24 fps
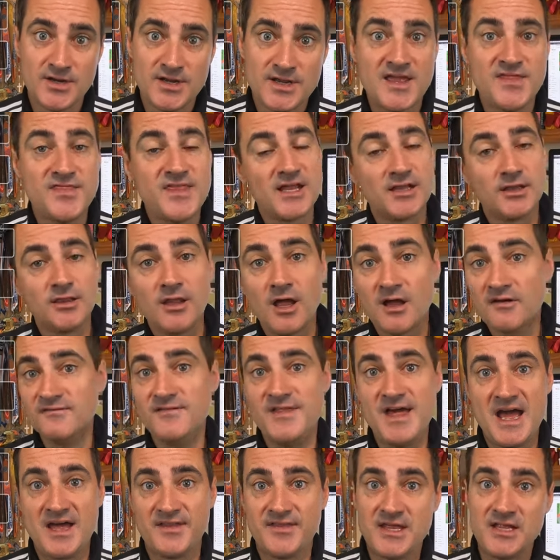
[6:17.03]
And they love
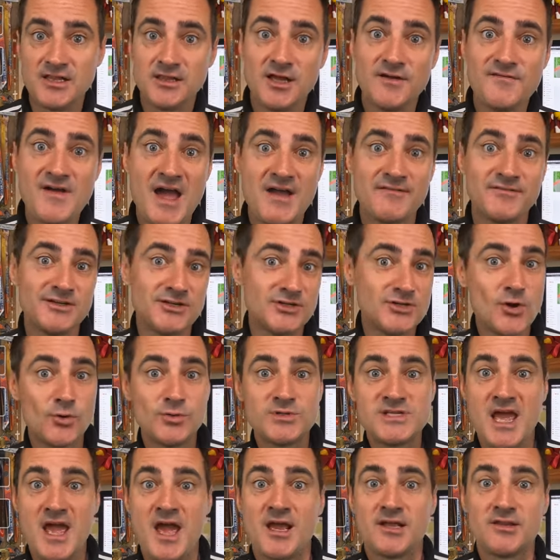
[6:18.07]
that. They love having to go
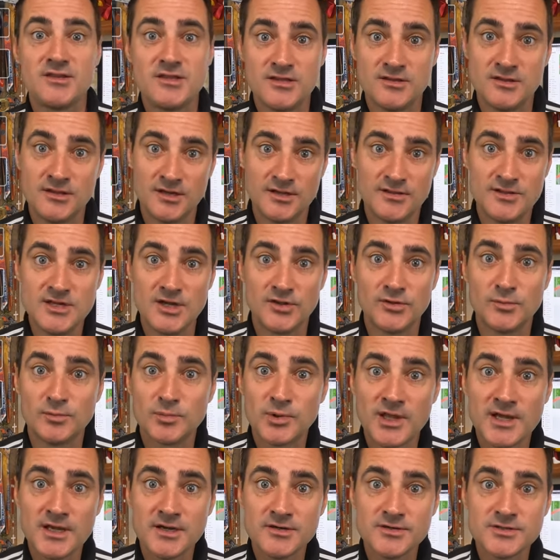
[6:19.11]
tag the, the other
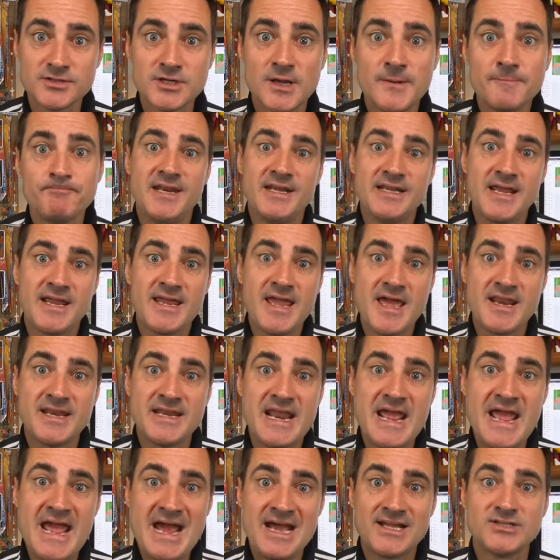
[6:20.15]
players. And again,
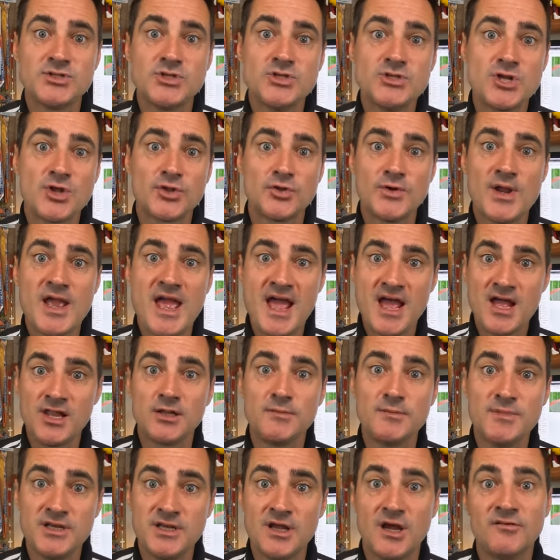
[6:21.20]
it adds another
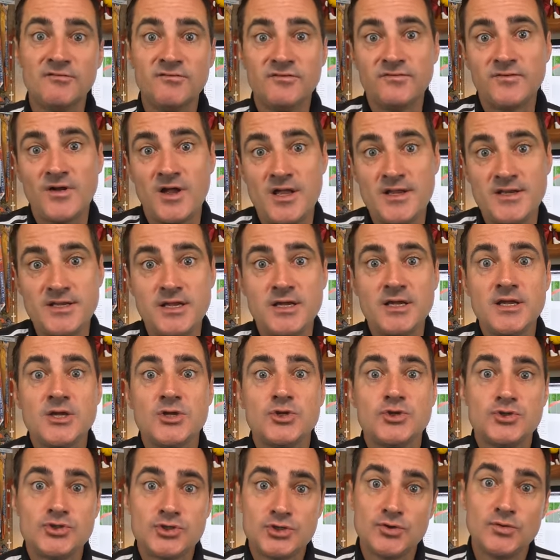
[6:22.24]
element of fun
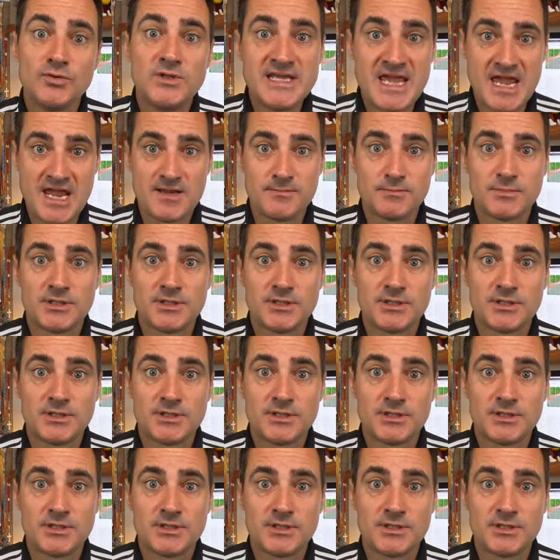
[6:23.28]
to the game.